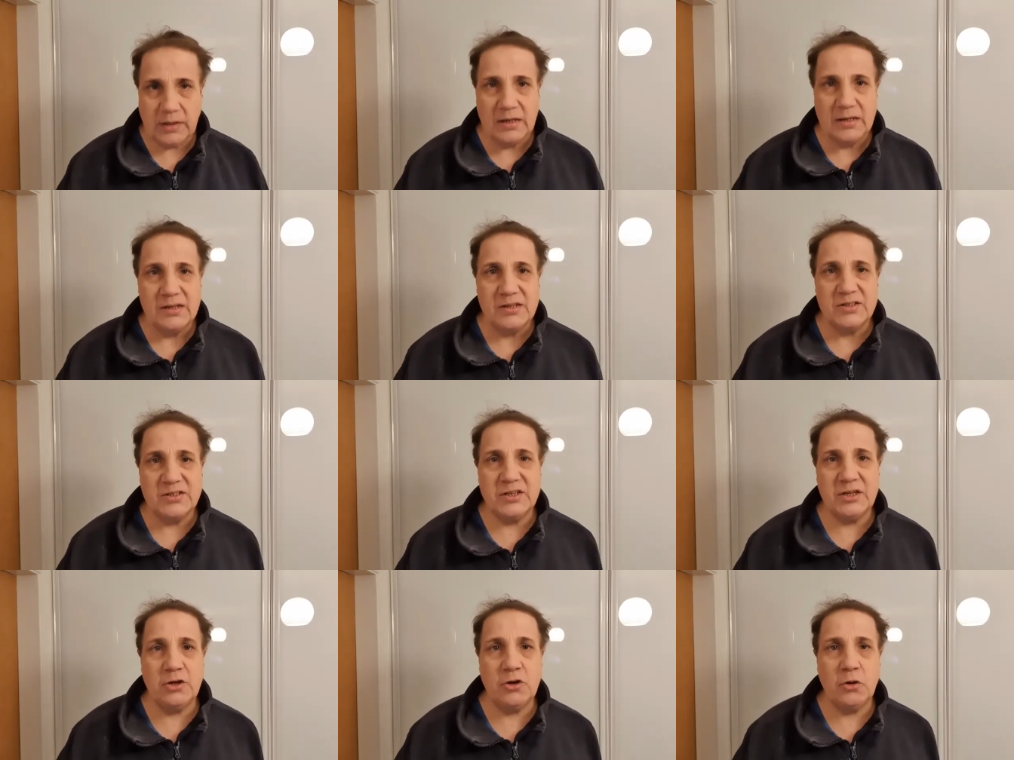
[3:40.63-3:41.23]

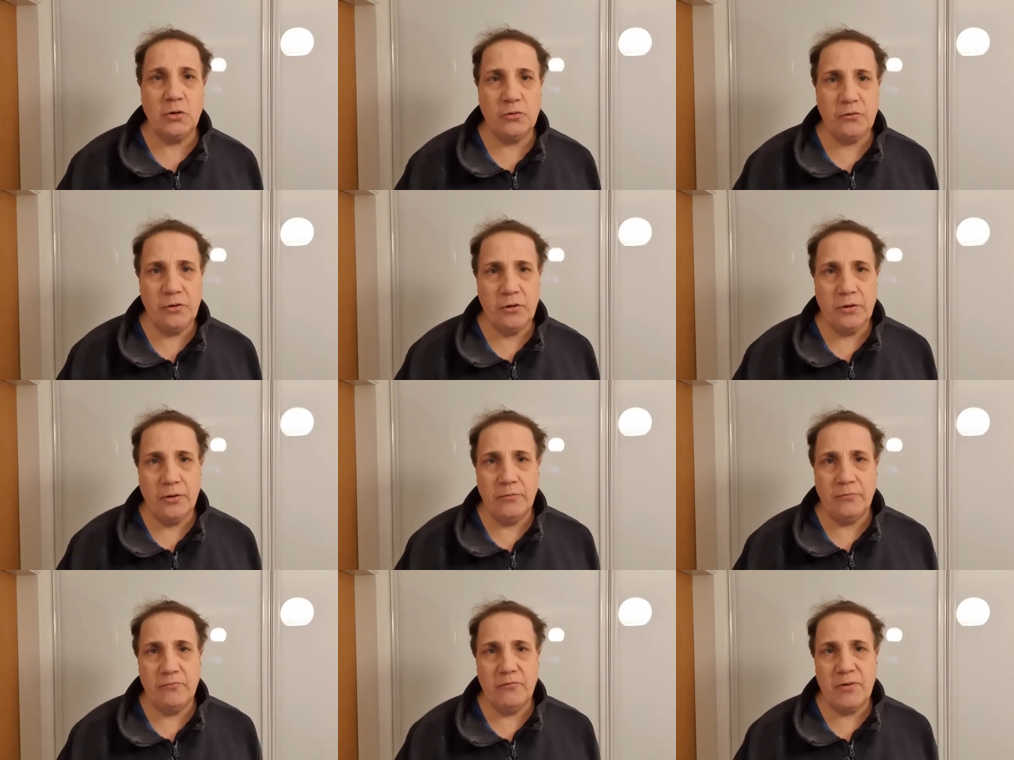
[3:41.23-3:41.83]
See, God
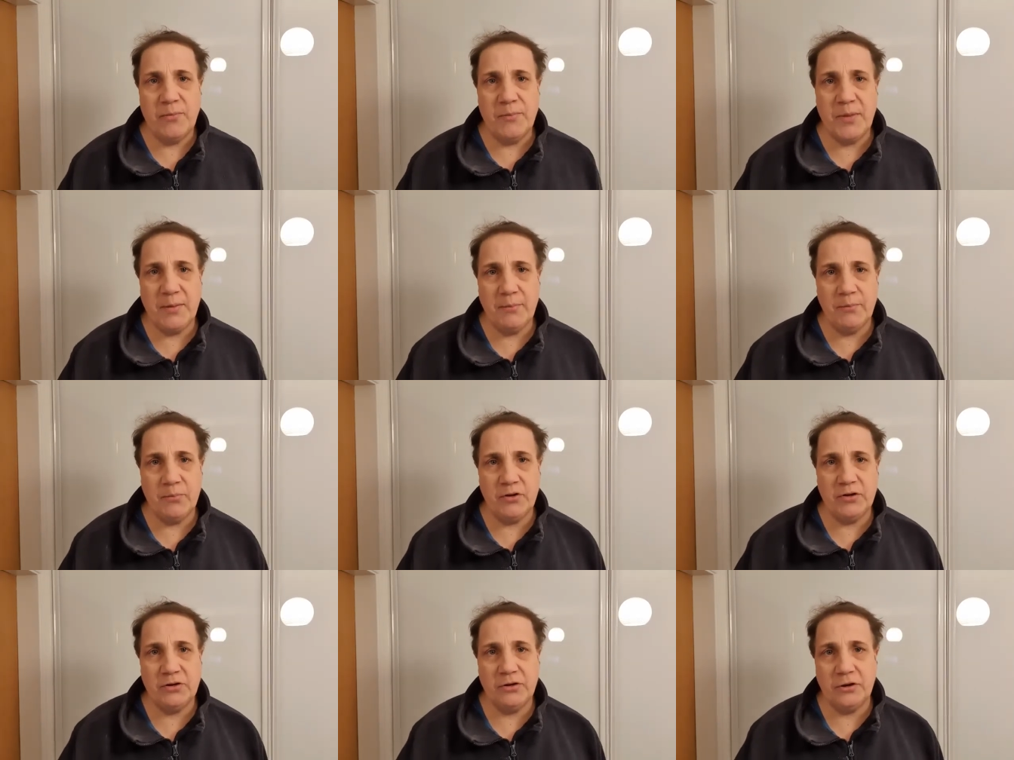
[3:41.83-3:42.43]

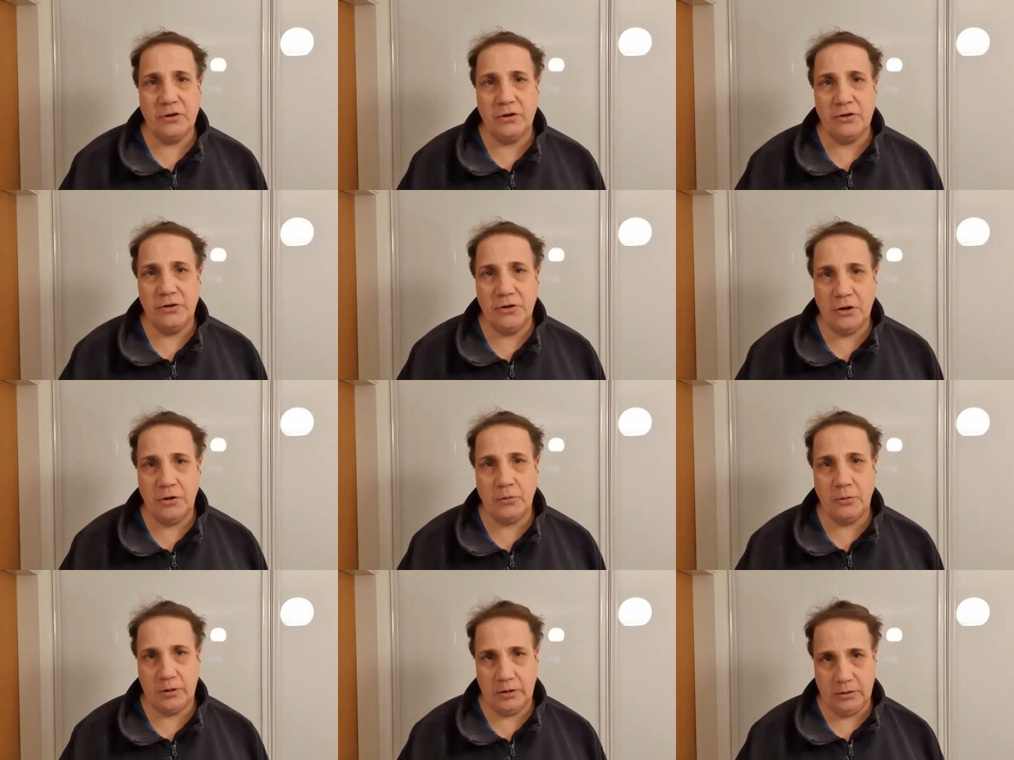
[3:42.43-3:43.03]
remembered
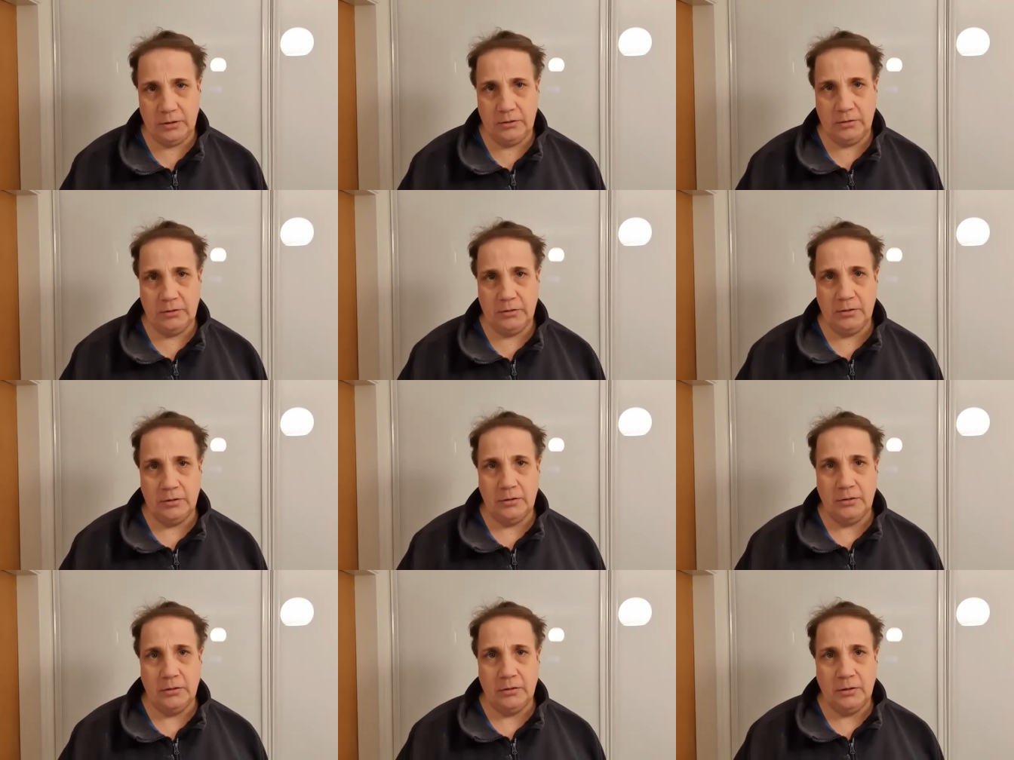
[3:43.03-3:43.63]
Noah,
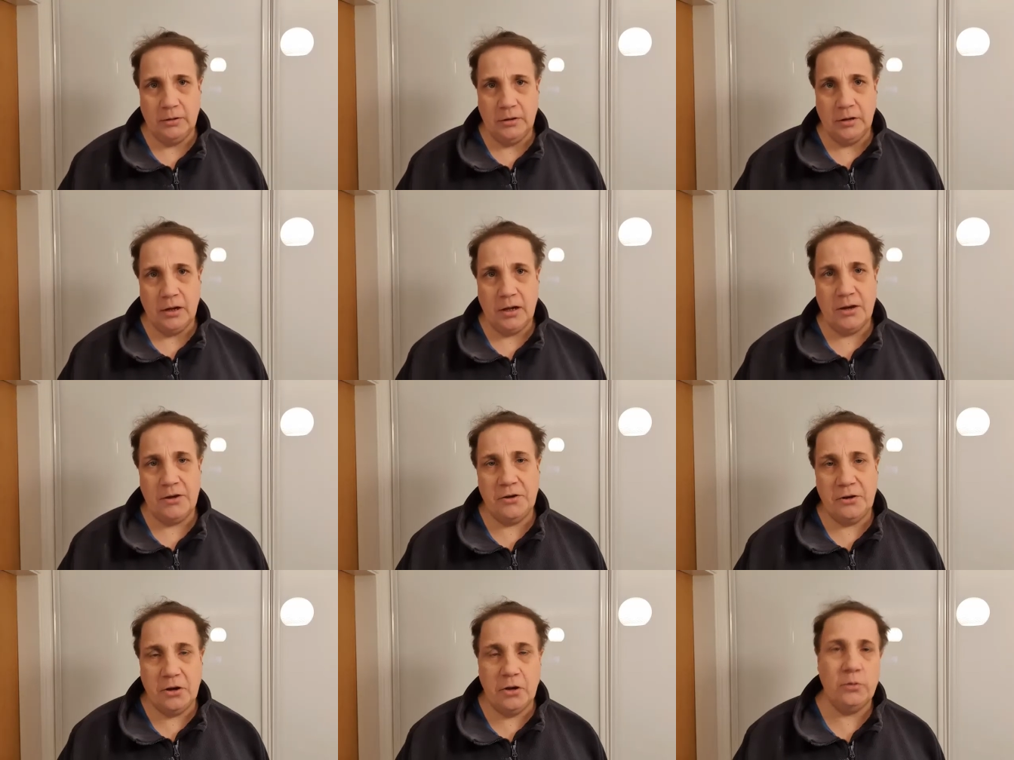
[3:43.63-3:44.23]

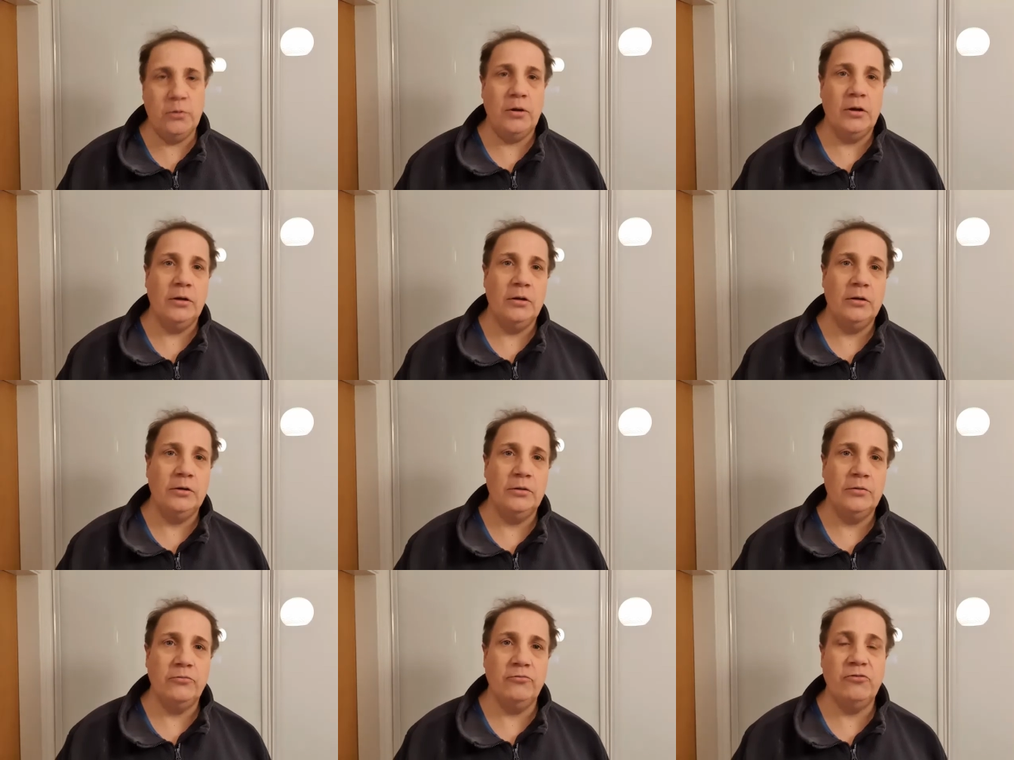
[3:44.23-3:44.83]
and Noah
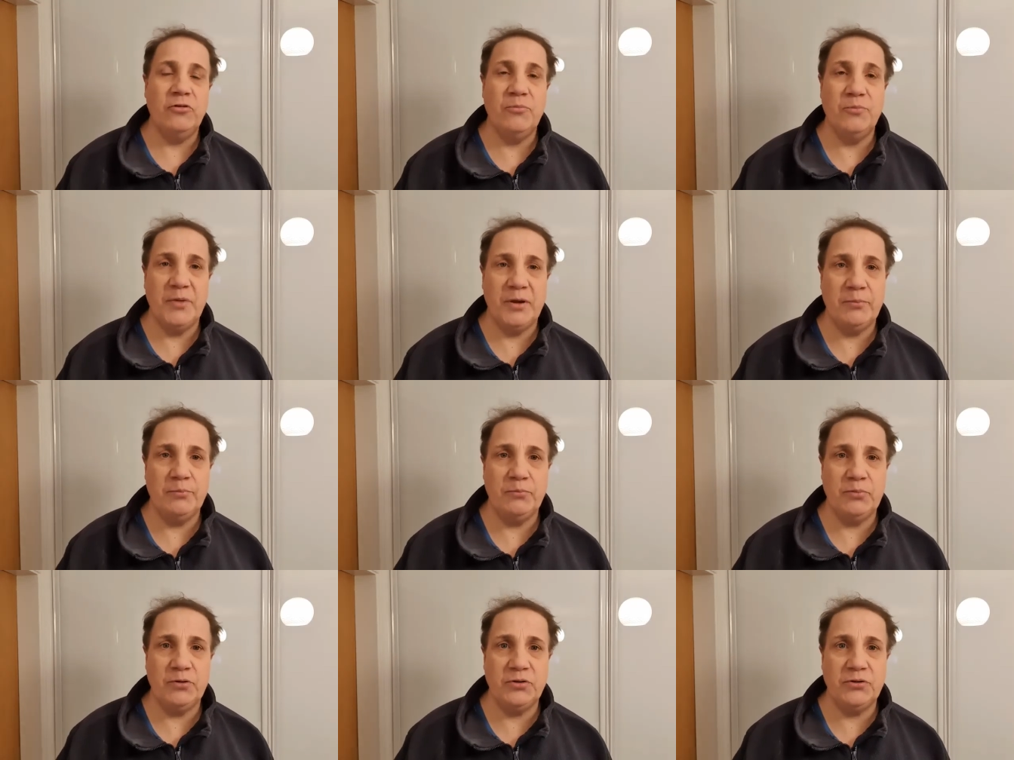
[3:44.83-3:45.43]

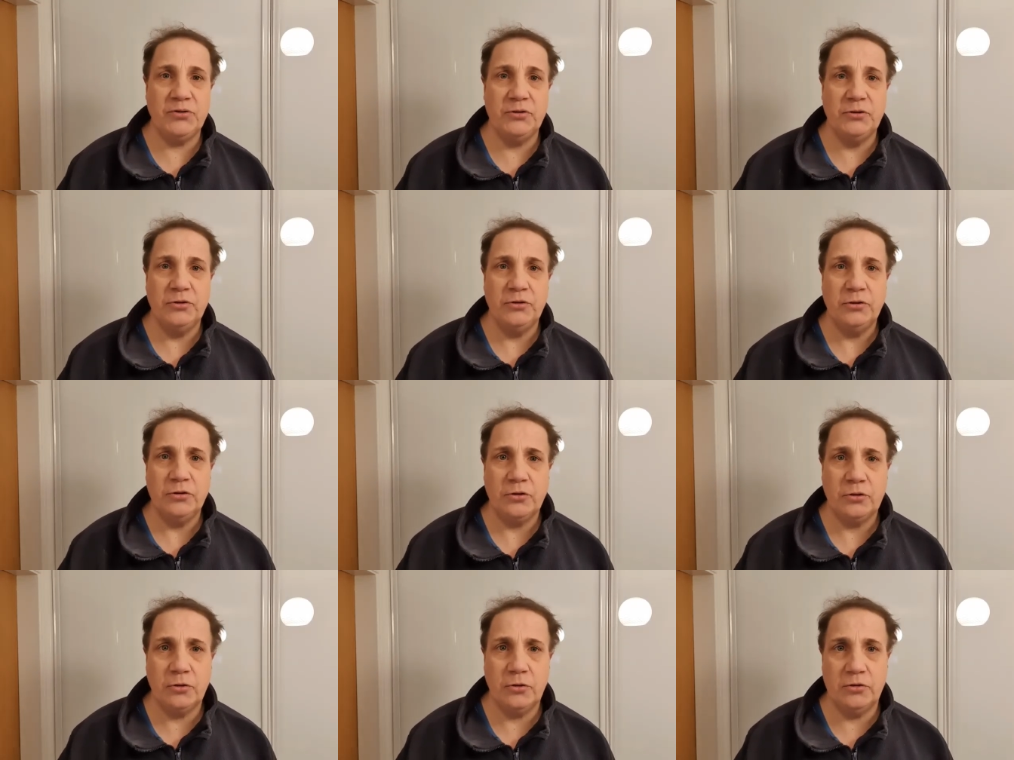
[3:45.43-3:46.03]
remembered
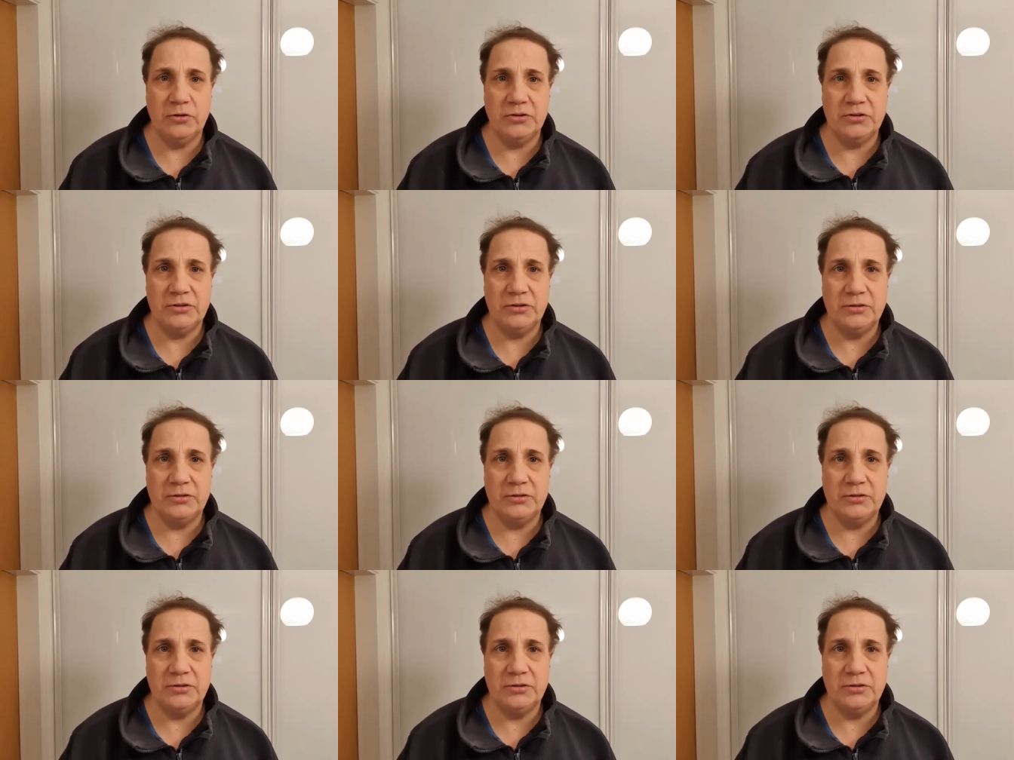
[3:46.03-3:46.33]
God.